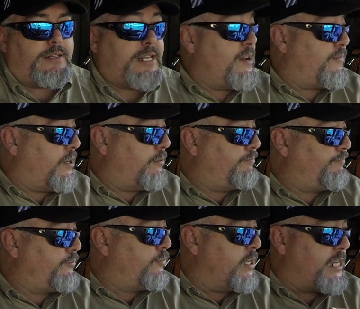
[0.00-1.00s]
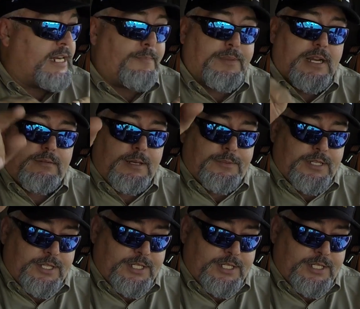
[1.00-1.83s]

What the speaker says: Denver. When you get up there, up to the